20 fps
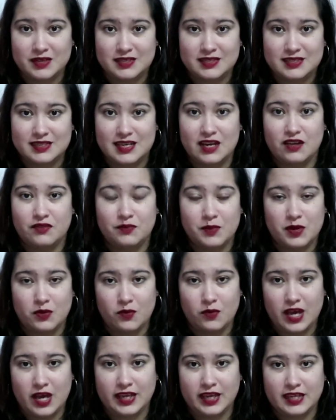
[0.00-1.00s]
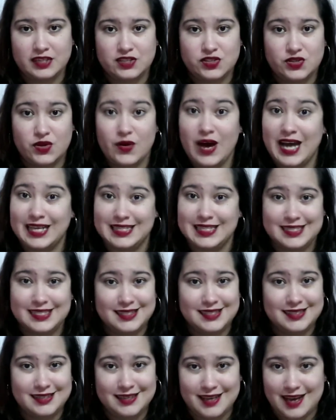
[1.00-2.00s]
instead of my writing so I
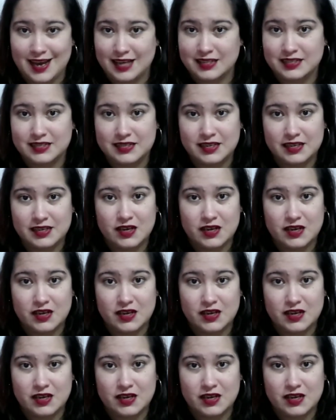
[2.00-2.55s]
did not